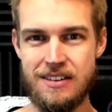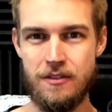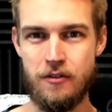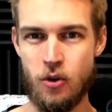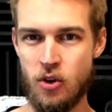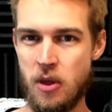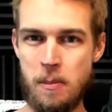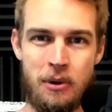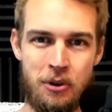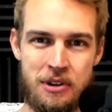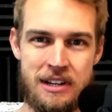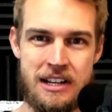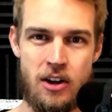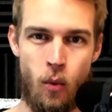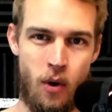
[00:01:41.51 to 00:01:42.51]
for the
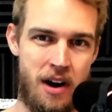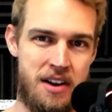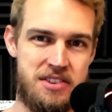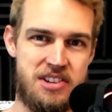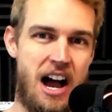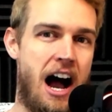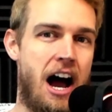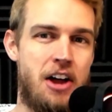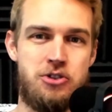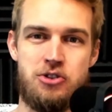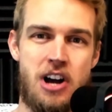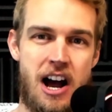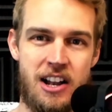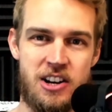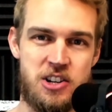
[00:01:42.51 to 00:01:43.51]
building was
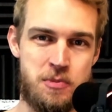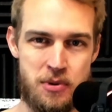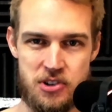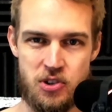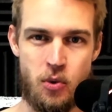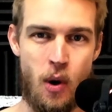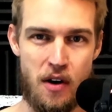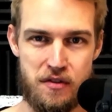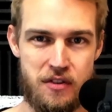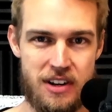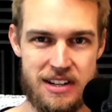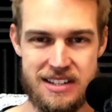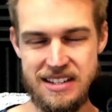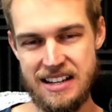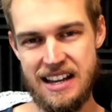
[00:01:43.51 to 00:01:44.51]
$100 per square
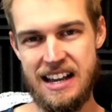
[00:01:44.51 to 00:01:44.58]
foot.